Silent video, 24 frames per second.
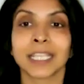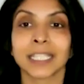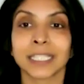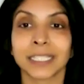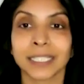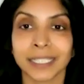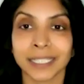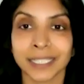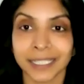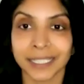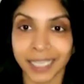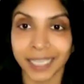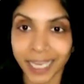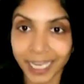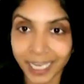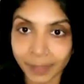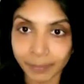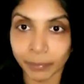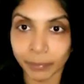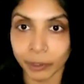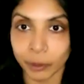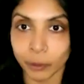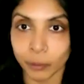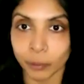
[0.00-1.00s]
the same
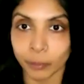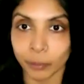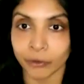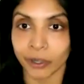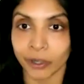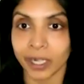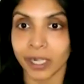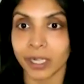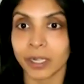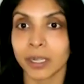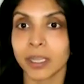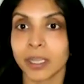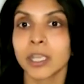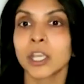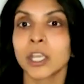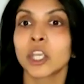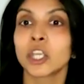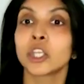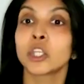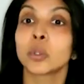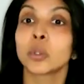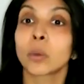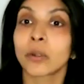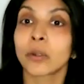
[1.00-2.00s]
blueprint.
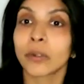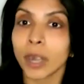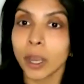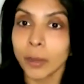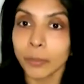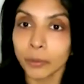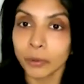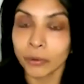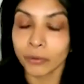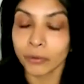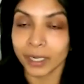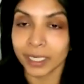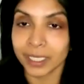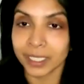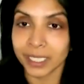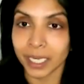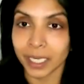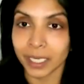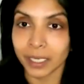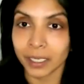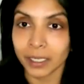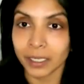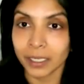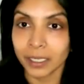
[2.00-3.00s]
You are
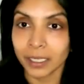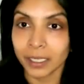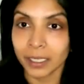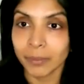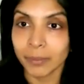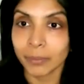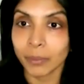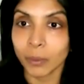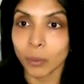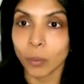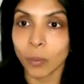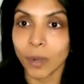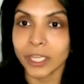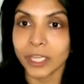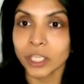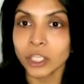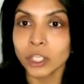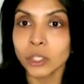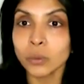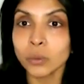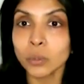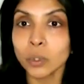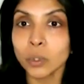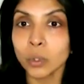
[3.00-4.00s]
upgrading. But when
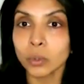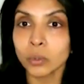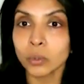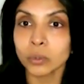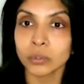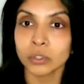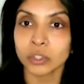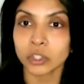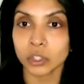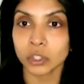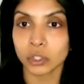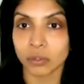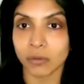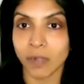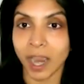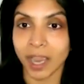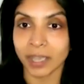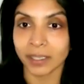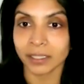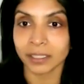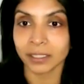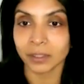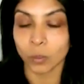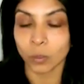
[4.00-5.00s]
you cause
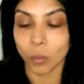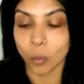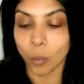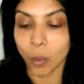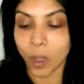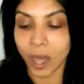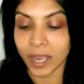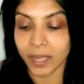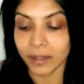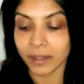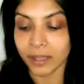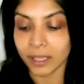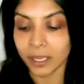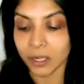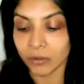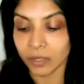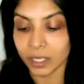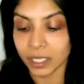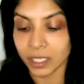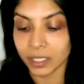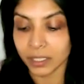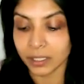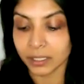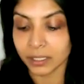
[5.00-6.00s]
stress, when there
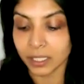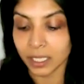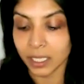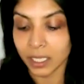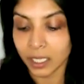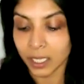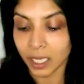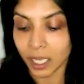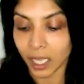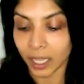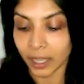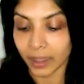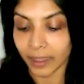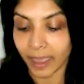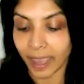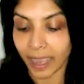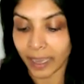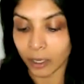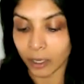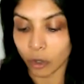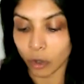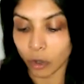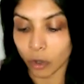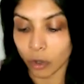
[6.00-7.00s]
is a
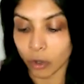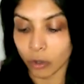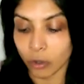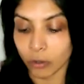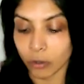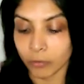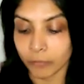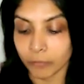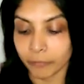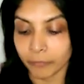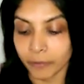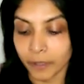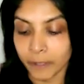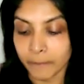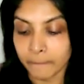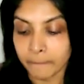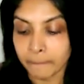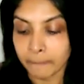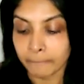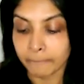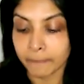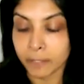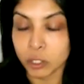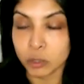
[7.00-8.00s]
lack of
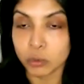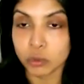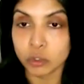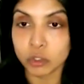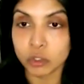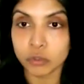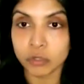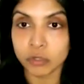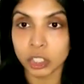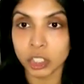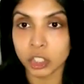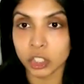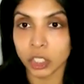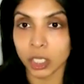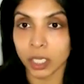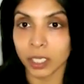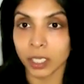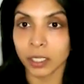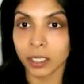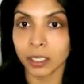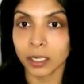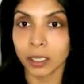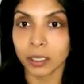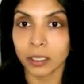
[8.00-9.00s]

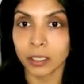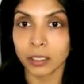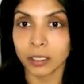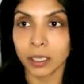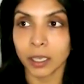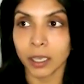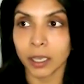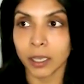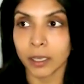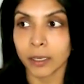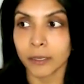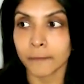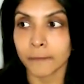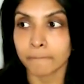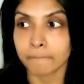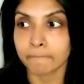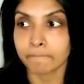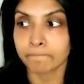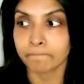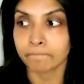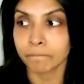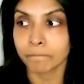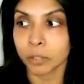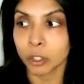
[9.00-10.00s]
nutrition,
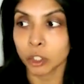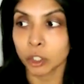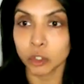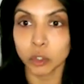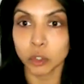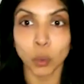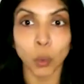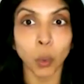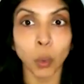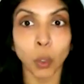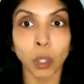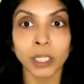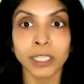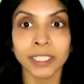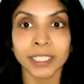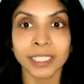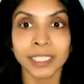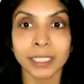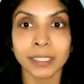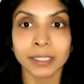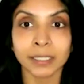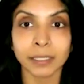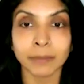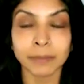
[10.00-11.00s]
good
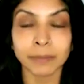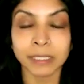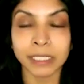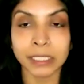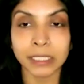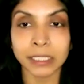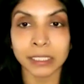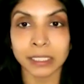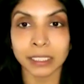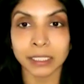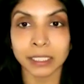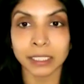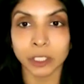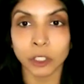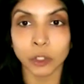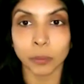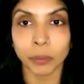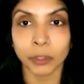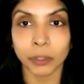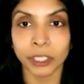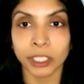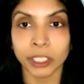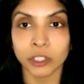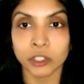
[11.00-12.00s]
quality substances that you're
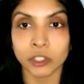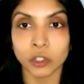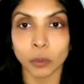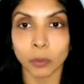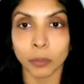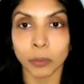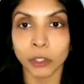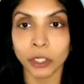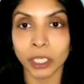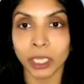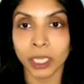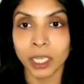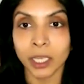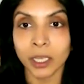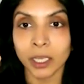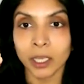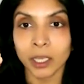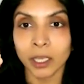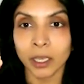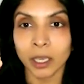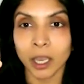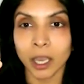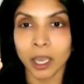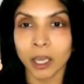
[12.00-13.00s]
putting into your body,
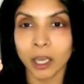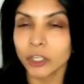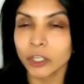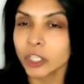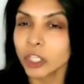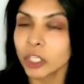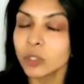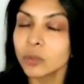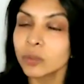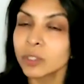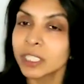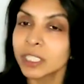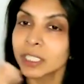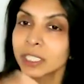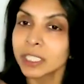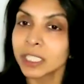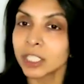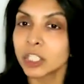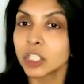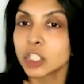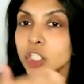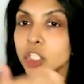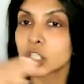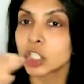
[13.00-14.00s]
aren't you
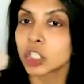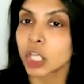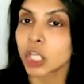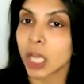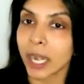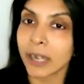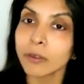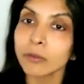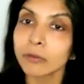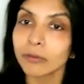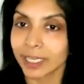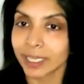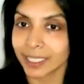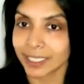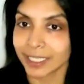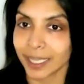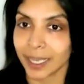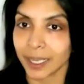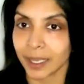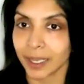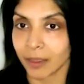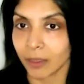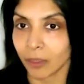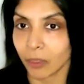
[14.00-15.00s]

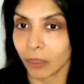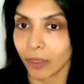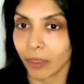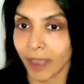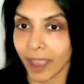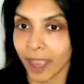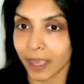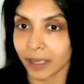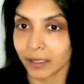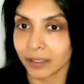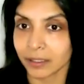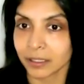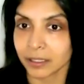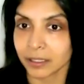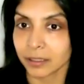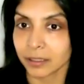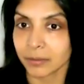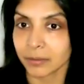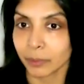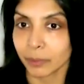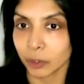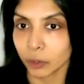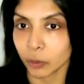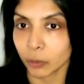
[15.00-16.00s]
degenerating that
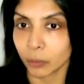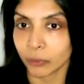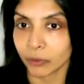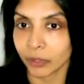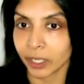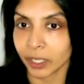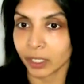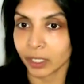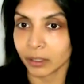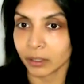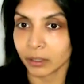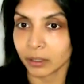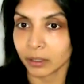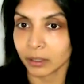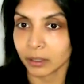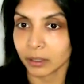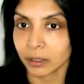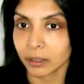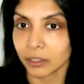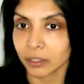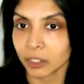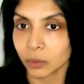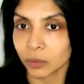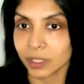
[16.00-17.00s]
blueprint?
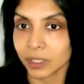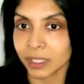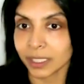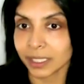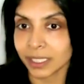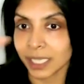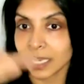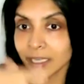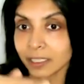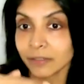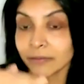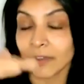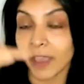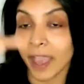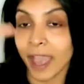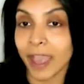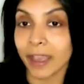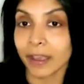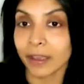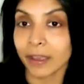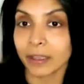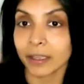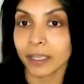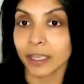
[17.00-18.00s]
So instead of
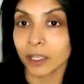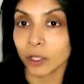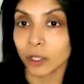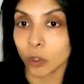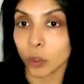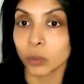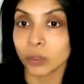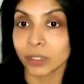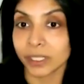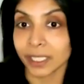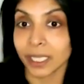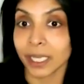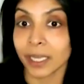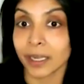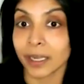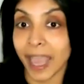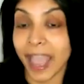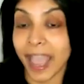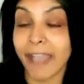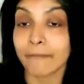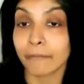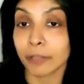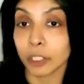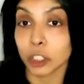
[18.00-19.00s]
causing an
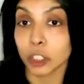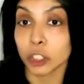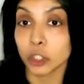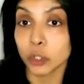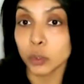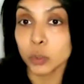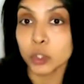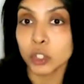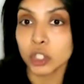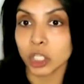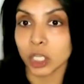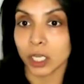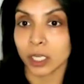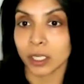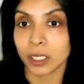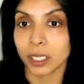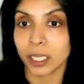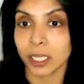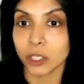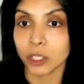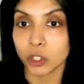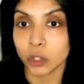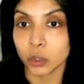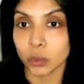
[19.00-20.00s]
evolution
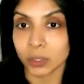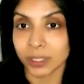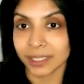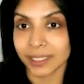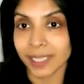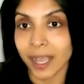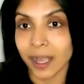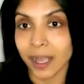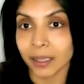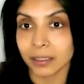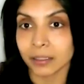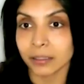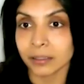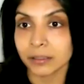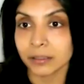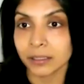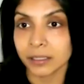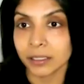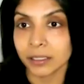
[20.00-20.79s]
in your cells,